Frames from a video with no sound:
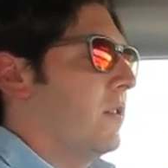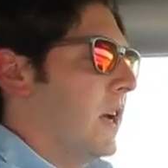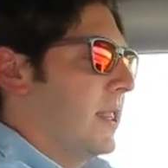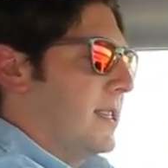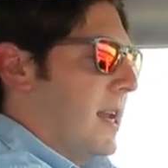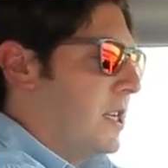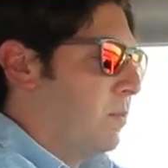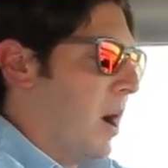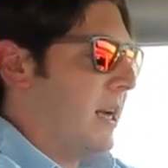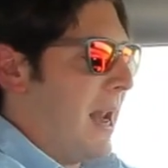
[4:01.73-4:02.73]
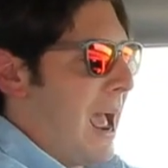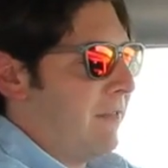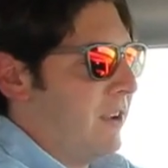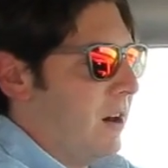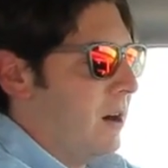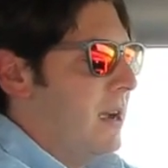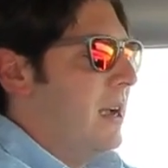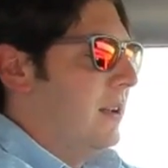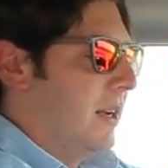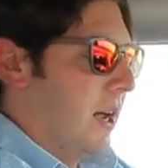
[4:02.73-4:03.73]
You've got this nice bright nav here,
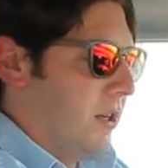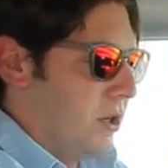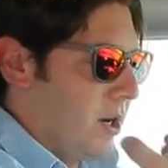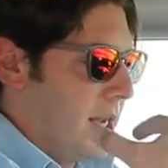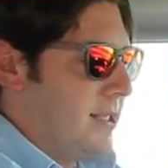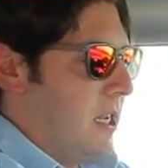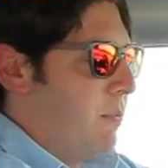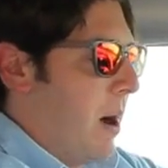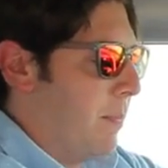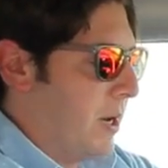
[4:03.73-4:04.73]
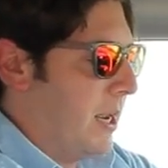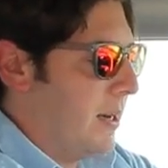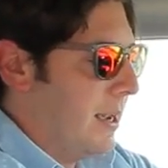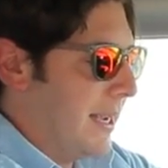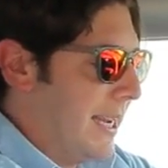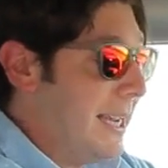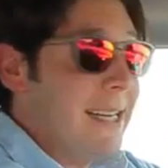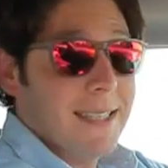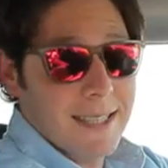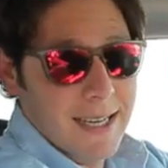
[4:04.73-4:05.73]
you got good AC pumping in,
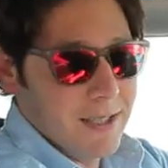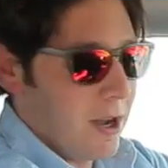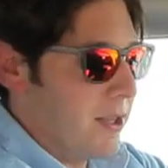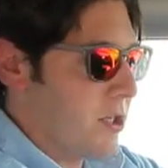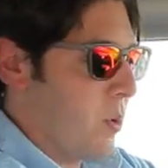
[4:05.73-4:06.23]
heated seats on this